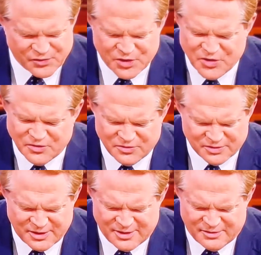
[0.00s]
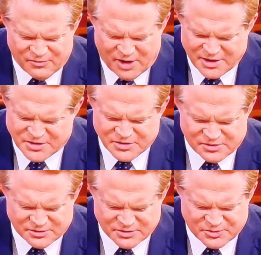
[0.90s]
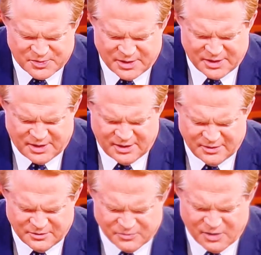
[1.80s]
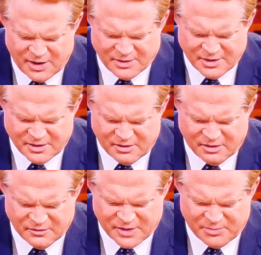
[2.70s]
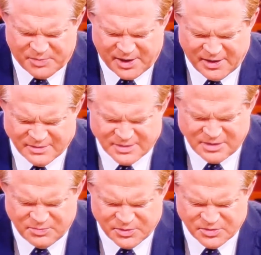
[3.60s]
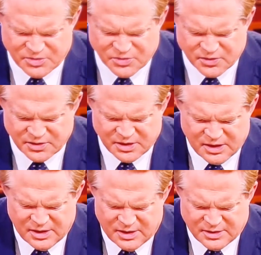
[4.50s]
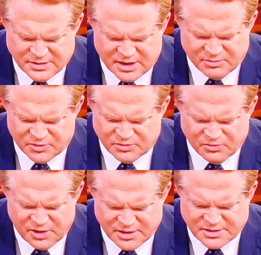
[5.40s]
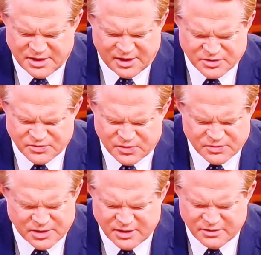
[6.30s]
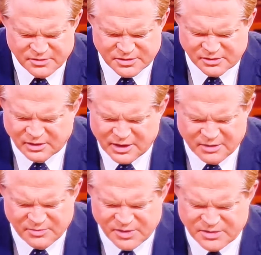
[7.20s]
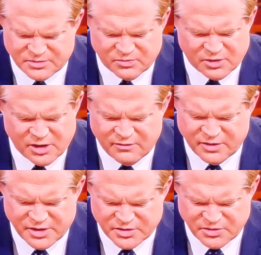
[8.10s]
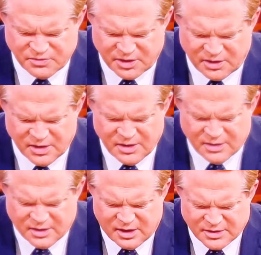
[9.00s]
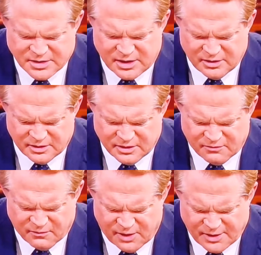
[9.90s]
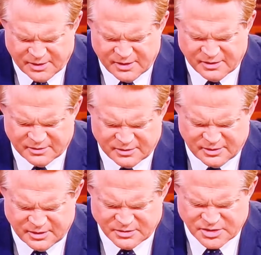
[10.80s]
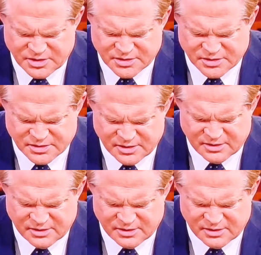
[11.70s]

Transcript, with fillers: for you. Right shoulder's being healed right now. All that pain deep in the joint. He's able to reattach rotators and ligaments, and whatever it is you need. God's healing it right now in Jesus'